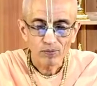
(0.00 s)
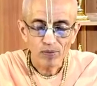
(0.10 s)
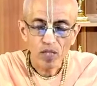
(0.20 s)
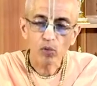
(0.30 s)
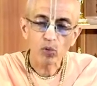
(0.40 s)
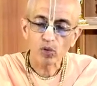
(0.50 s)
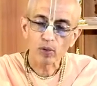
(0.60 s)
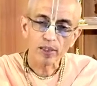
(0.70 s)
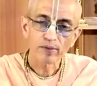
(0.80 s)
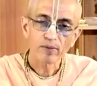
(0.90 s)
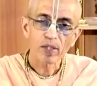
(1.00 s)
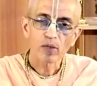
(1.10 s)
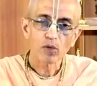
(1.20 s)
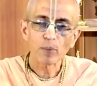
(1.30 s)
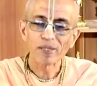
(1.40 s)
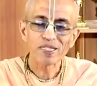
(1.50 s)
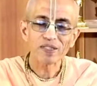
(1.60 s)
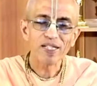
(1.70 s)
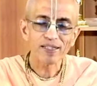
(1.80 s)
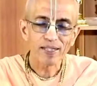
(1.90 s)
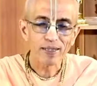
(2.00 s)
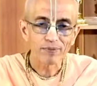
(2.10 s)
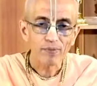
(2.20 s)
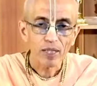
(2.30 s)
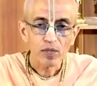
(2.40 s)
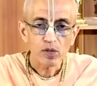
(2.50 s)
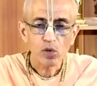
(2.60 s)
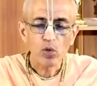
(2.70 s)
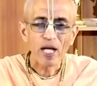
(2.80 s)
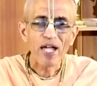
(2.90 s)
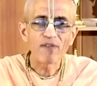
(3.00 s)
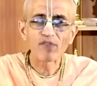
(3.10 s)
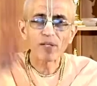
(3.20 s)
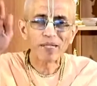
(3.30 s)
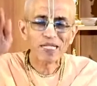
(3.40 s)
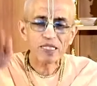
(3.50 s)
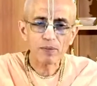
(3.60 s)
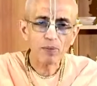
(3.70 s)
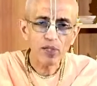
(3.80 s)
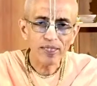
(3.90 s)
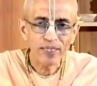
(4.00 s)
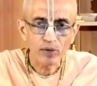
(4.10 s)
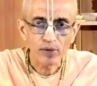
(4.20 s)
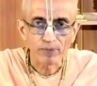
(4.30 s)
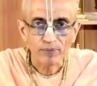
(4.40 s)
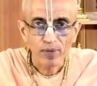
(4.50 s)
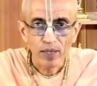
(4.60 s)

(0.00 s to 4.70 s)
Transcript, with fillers: Na nobody is greater than him. So everybody is subordinate to him.